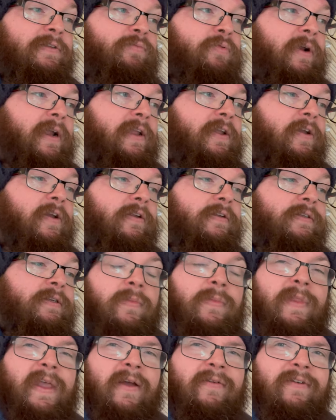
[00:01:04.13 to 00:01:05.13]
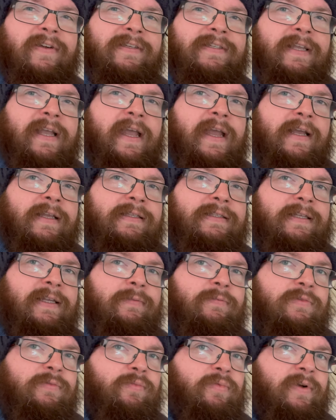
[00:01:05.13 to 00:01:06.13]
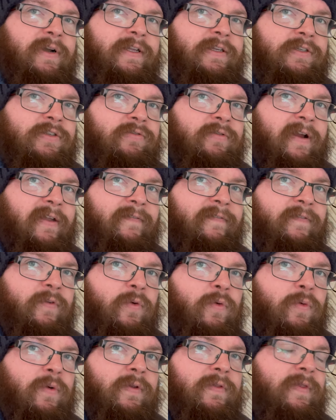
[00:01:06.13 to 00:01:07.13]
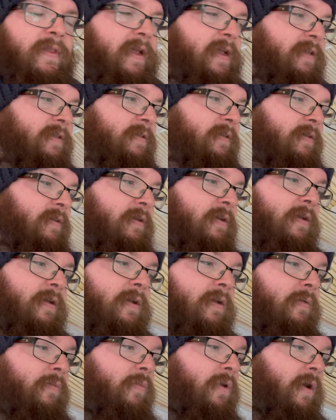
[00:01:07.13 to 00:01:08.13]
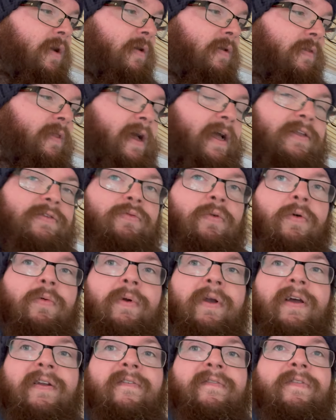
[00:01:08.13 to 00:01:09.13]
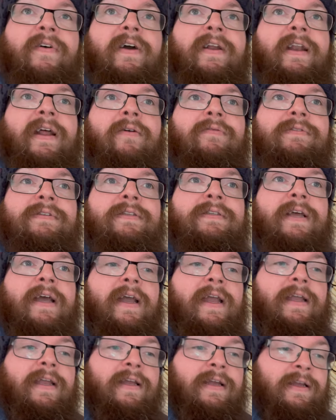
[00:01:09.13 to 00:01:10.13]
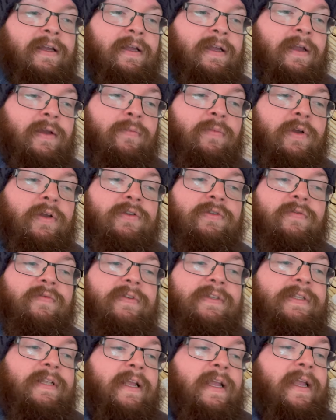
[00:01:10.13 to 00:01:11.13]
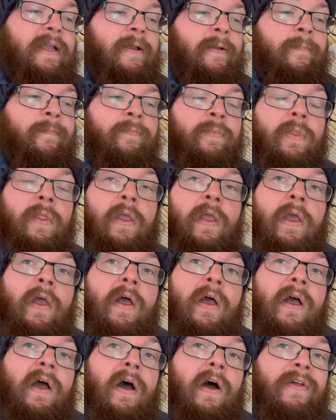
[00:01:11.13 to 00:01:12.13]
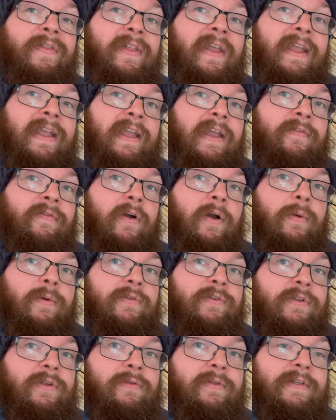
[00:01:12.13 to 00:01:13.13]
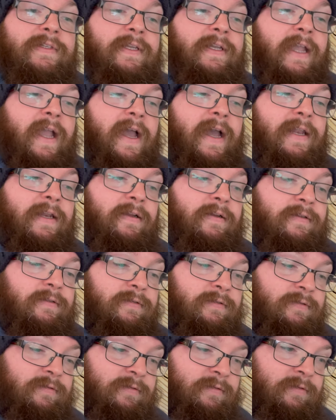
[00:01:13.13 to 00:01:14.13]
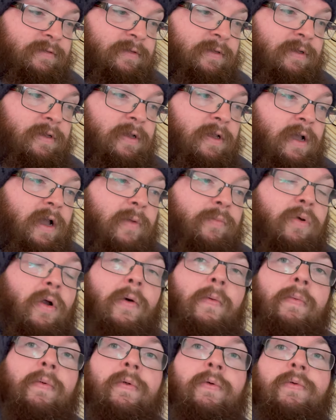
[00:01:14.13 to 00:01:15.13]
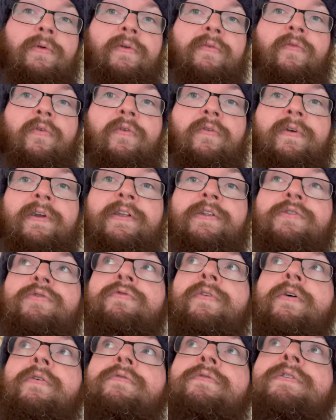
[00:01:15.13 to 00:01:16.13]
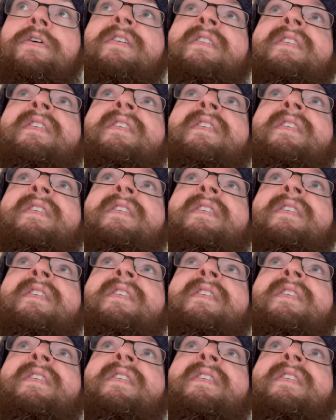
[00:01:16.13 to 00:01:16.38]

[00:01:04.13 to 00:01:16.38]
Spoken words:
pretty good. Dare I say it, it seems pretty straightforward, this, but that's what we're going to find out today, because obviously I think if I were to do this again, I probably would have already drilled